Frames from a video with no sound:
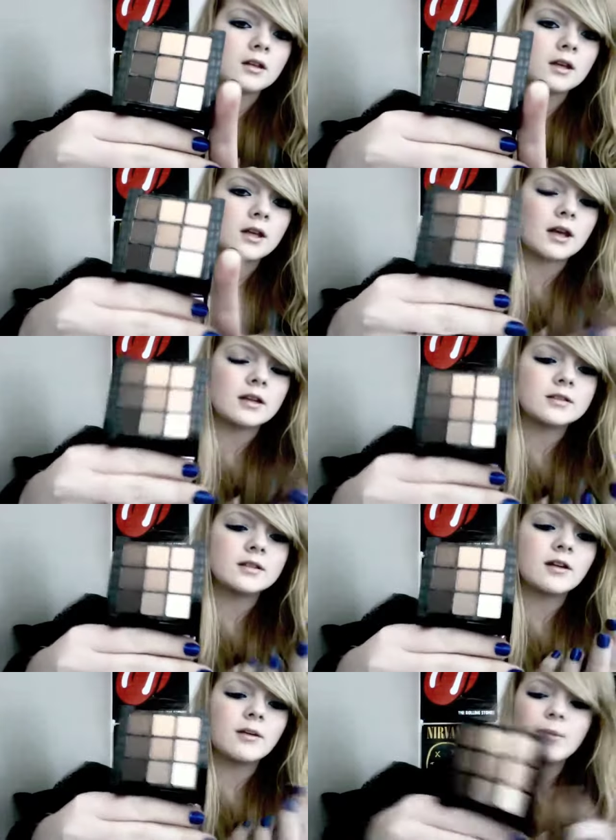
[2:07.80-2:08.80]
Yes,
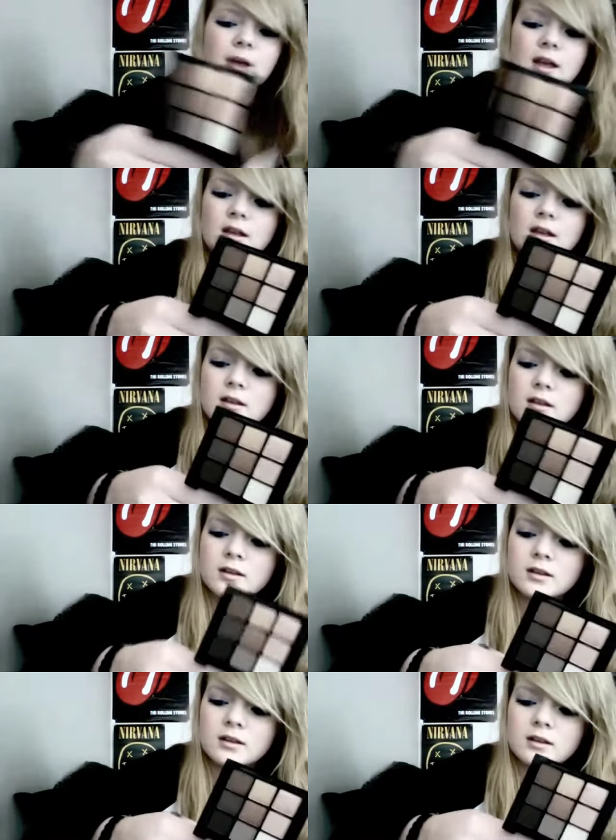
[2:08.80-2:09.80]
they're a bit,
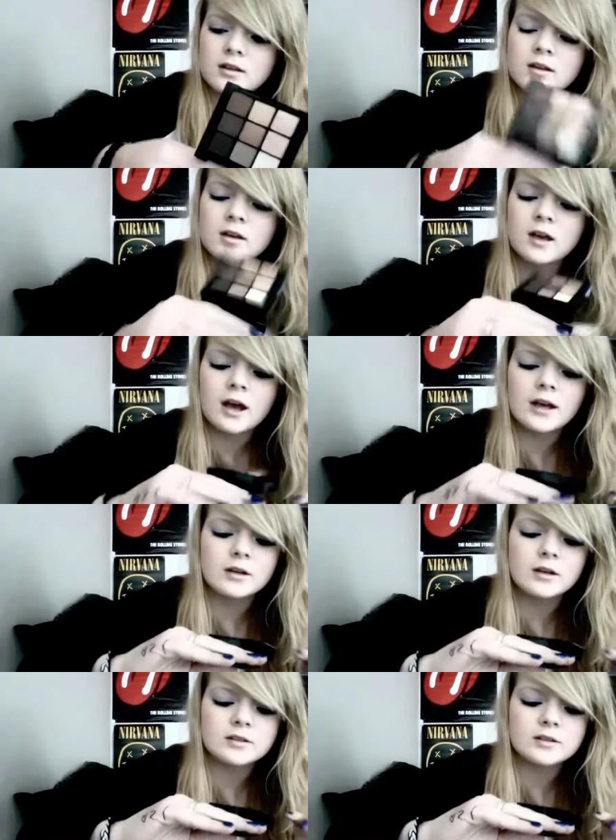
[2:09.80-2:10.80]
I don't
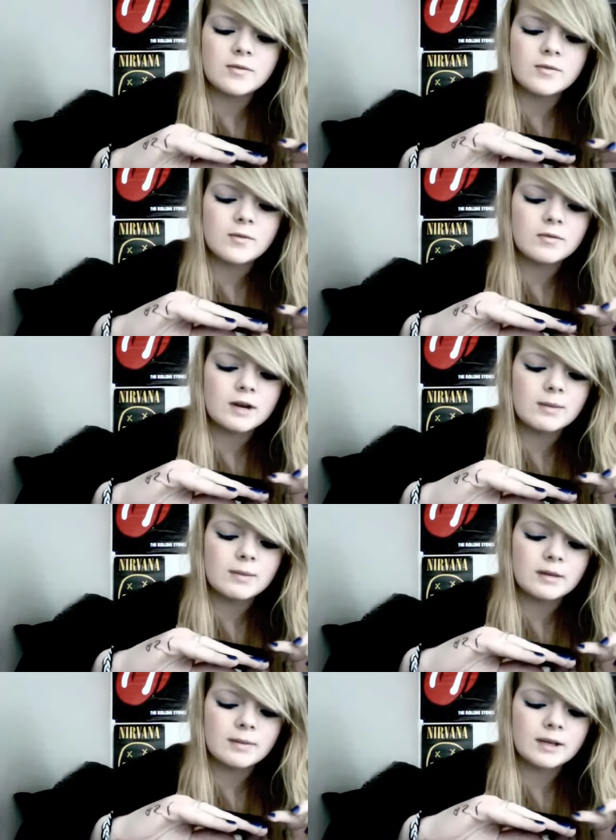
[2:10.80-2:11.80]
know, some of them are really
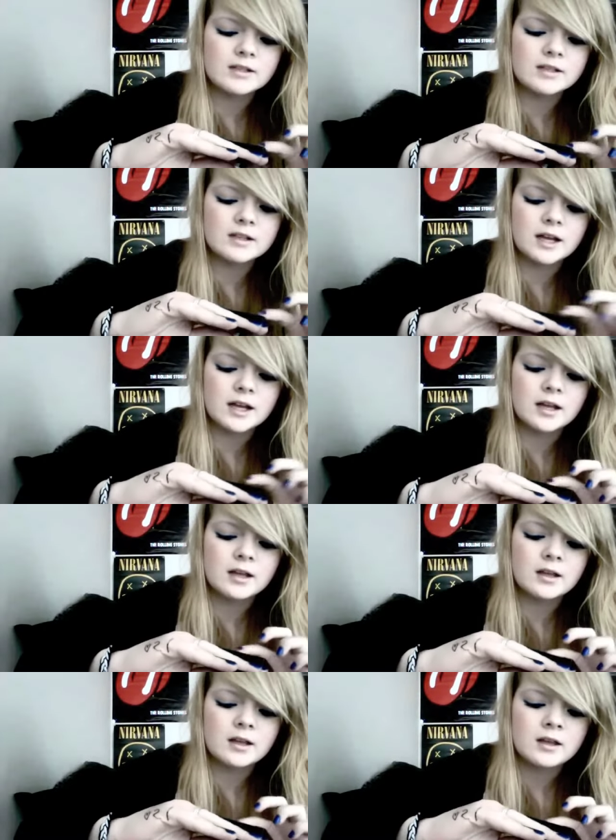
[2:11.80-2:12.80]
pigmented, like
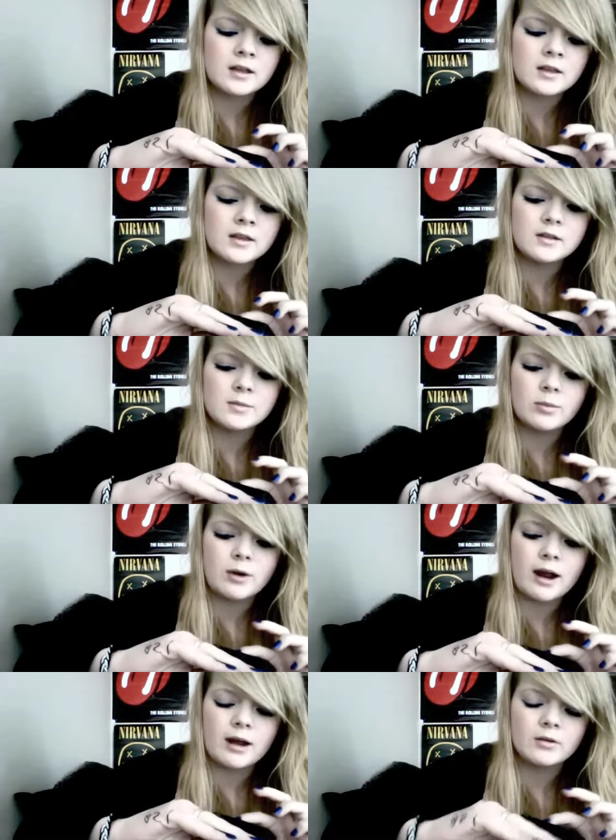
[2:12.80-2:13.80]
this
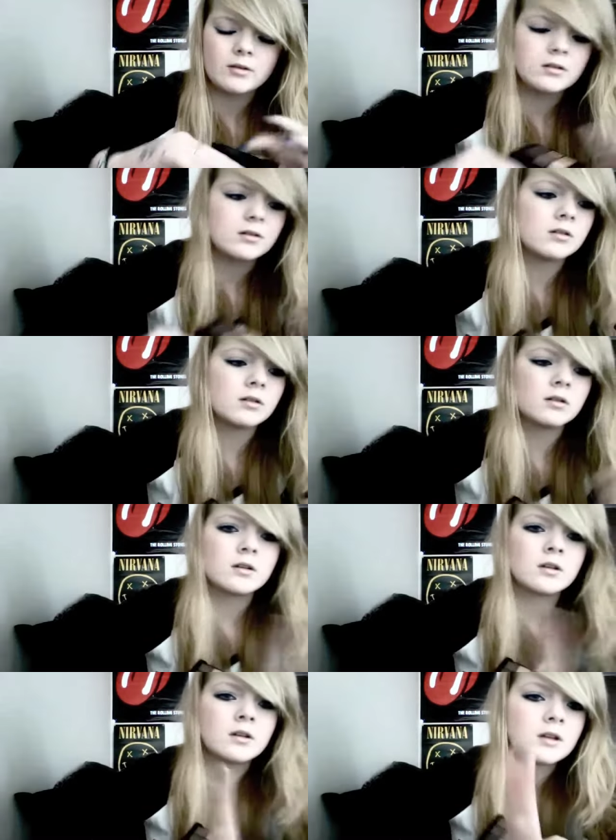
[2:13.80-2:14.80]
brown
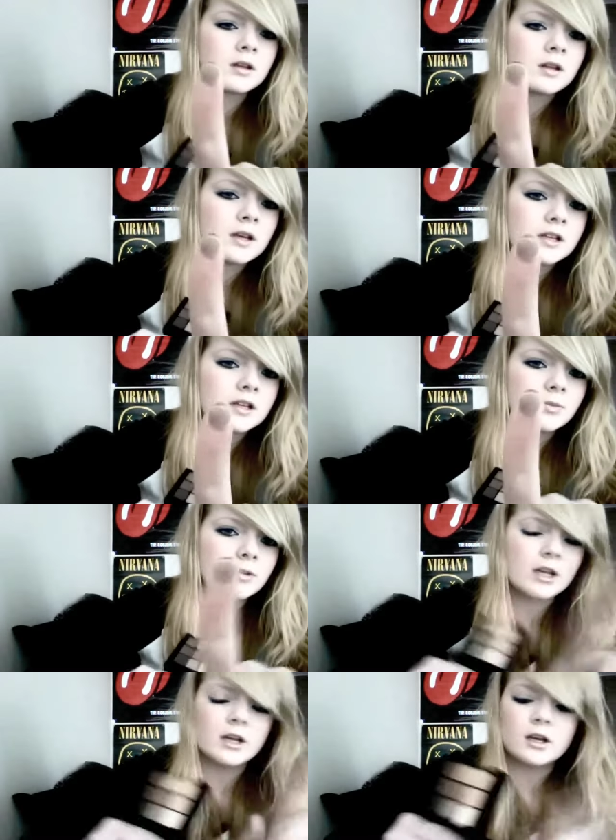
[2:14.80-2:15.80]
is
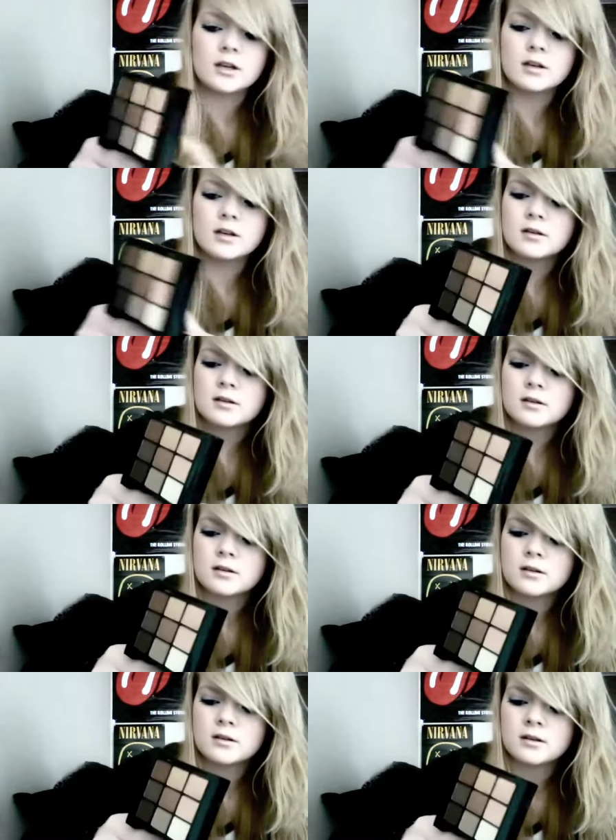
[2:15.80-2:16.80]
pretty good.
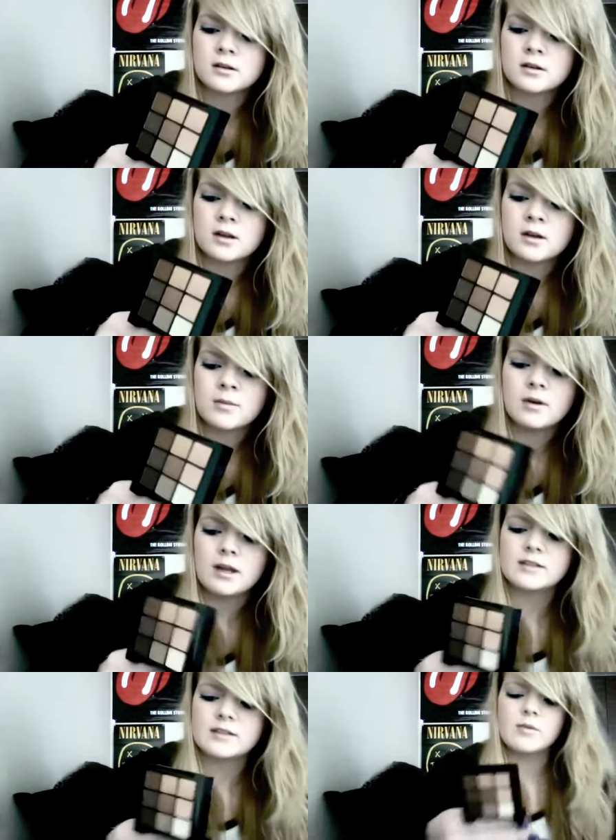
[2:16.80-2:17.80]

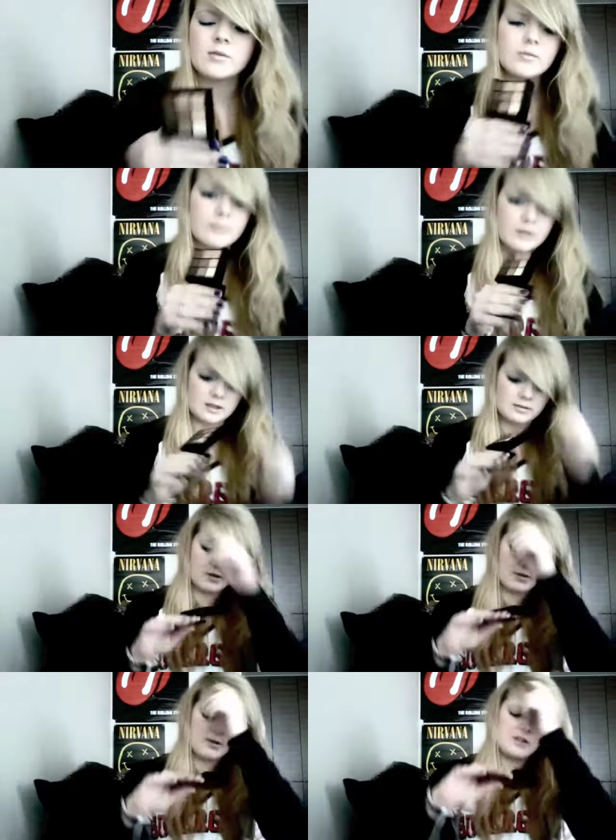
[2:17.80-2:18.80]
Like some of them are pretty
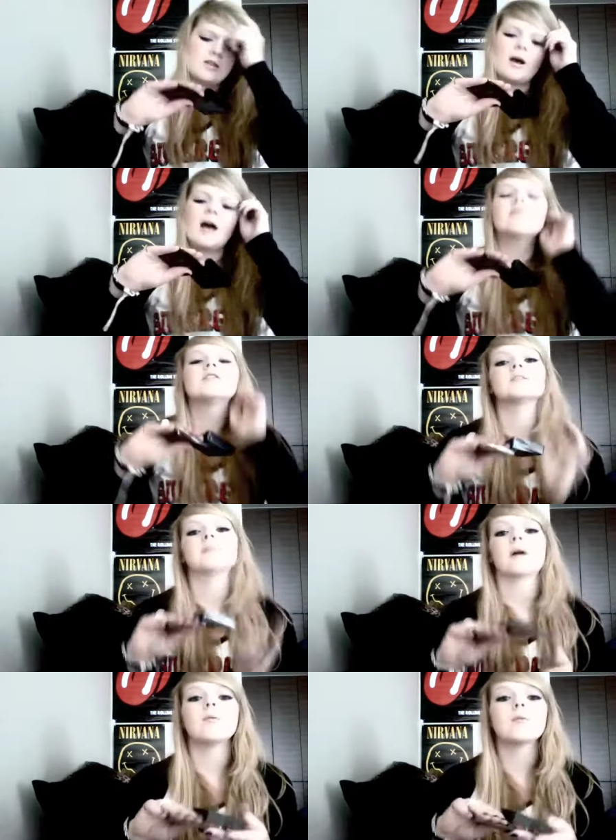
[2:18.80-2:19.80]
rubbish, so I'll have to
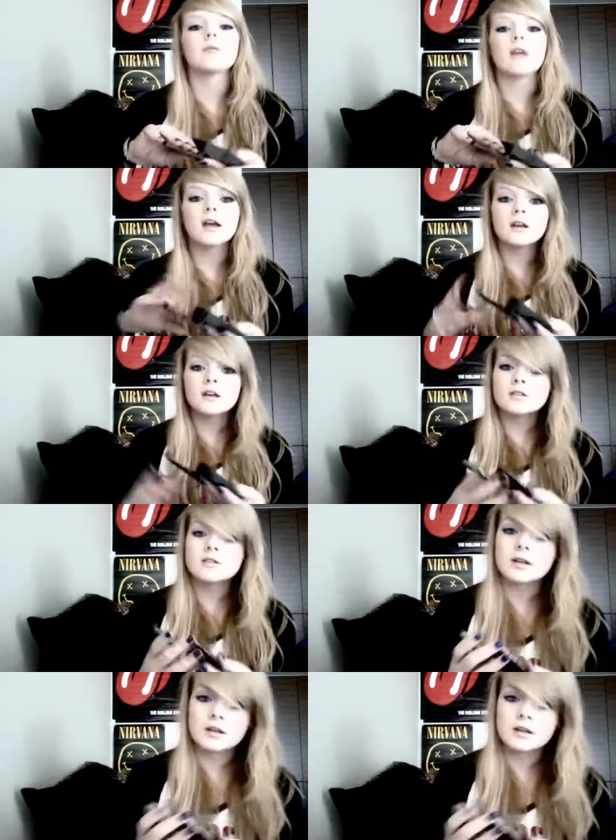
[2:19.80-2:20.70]
experiment with that. So